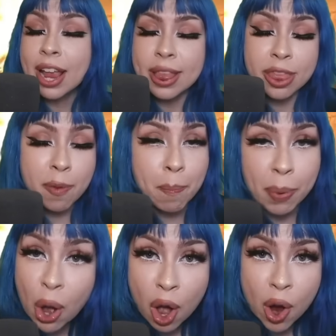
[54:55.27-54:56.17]
and the
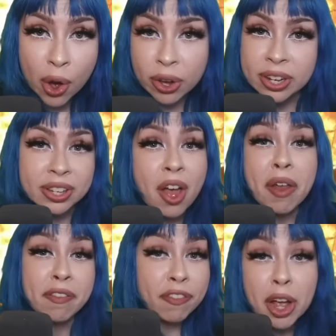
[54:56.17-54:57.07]
barn is
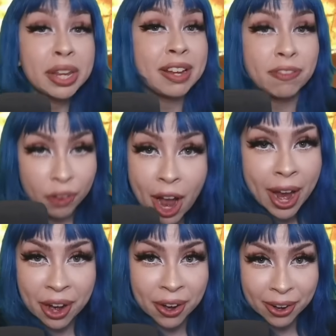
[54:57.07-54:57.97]
on
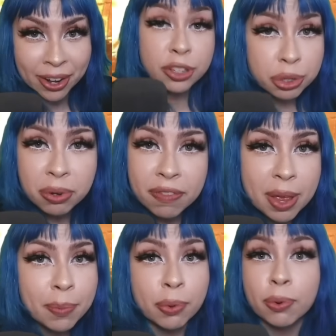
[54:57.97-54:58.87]
fire. The two of
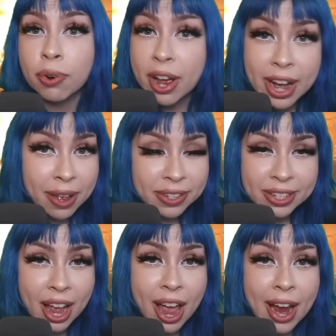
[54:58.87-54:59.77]
them run
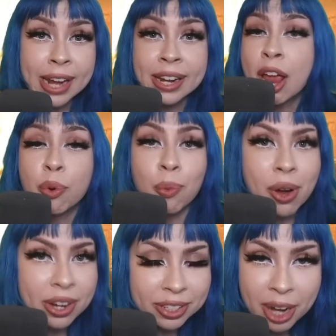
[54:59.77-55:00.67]
outside and
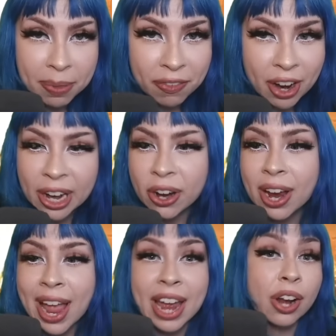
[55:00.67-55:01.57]
want to stop the fire
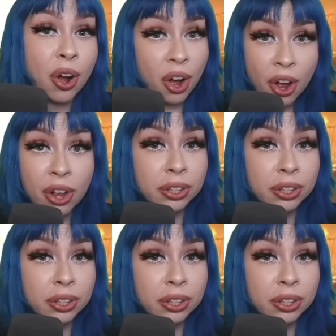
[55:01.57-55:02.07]
at all